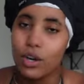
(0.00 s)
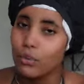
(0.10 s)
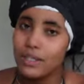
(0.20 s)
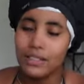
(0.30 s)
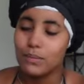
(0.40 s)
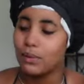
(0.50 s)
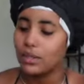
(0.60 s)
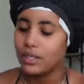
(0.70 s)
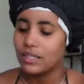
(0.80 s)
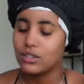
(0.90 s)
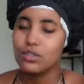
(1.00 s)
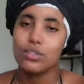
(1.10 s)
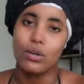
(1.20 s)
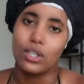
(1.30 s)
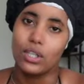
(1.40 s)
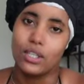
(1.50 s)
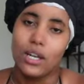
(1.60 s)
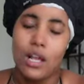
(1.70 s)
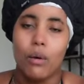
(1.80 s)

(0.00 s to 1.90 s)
Go read this book. It's so good.